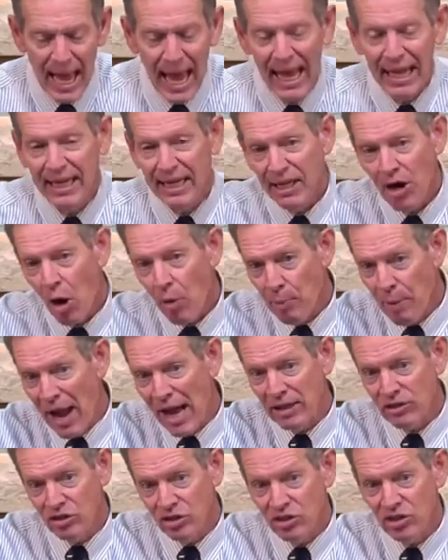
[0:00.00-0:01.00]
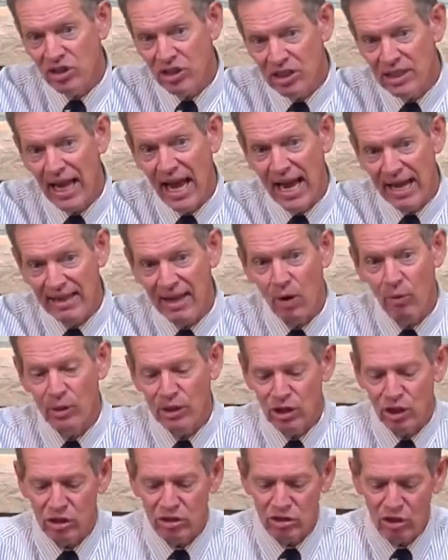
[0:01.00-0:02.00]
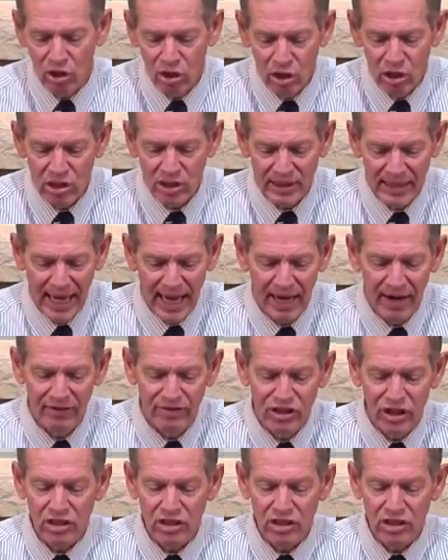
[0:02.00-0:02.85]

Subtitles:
And in our passage today that we just looked at,